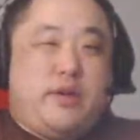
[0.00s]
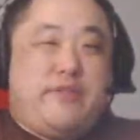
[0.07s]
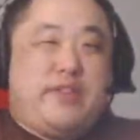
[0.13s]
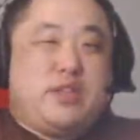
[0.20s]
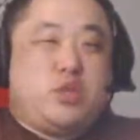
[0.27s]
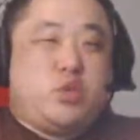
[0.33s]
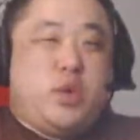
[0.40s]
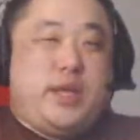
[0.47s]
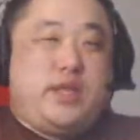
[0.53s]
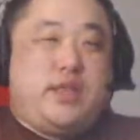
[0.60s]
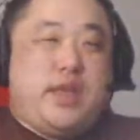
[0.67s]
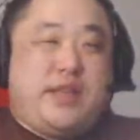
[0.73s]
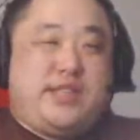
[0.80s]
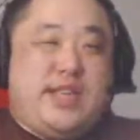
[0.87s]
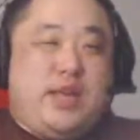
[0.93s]
I think it's
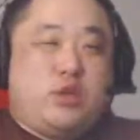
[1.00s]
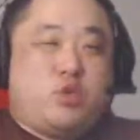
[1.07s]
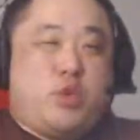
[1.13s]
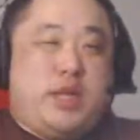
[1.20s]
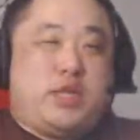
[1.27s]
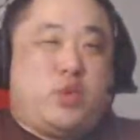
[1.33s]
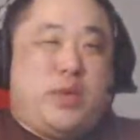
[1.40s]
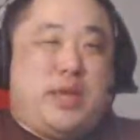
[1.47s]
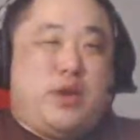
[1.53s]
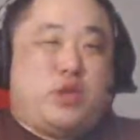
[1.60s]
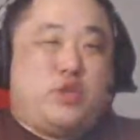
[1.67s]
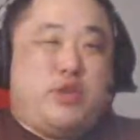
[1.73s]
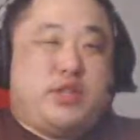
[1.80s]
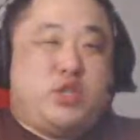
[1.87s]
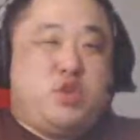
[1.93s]
2019 or 2020. I was
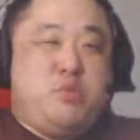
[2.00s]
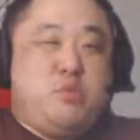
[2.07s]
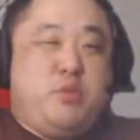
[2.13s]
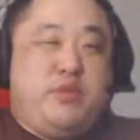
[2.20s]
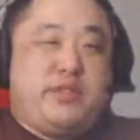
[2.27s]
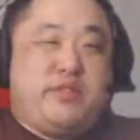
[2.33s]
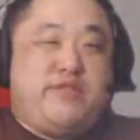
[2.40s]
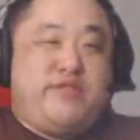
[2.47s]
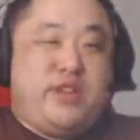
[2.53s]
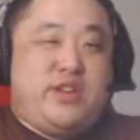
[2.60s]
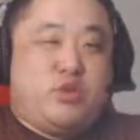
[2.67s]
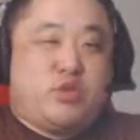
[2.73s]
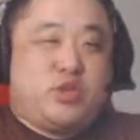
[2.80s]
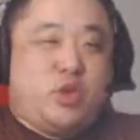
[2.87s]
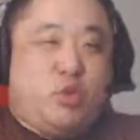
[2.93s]
still like two movies in
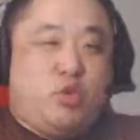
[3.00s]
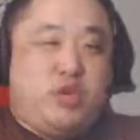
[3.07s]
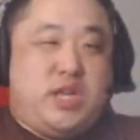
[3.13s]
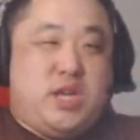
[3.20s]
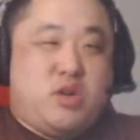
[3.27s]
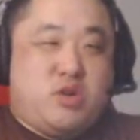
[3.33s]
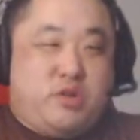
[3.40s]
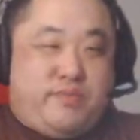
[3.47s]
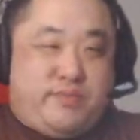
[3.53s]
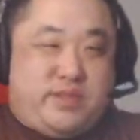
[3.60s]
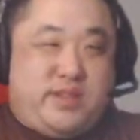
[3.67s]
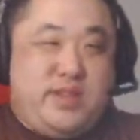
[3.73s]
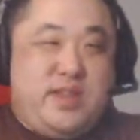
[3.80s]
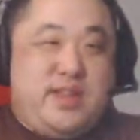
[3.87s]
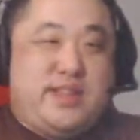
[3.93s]
theaters the whole year.
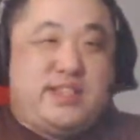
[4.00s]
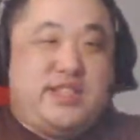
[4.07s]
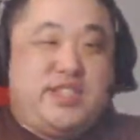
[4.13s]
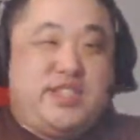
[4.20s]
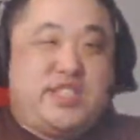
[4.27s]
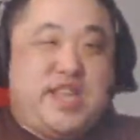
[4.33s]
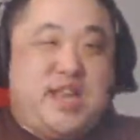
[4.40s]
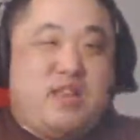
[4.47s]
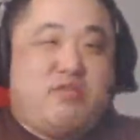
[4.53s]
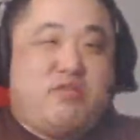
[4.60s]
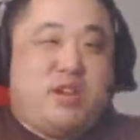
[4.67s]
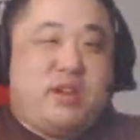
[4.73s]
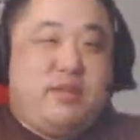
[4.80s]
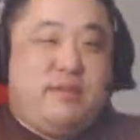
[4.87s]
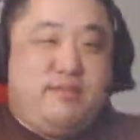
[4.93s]
That's insane, right?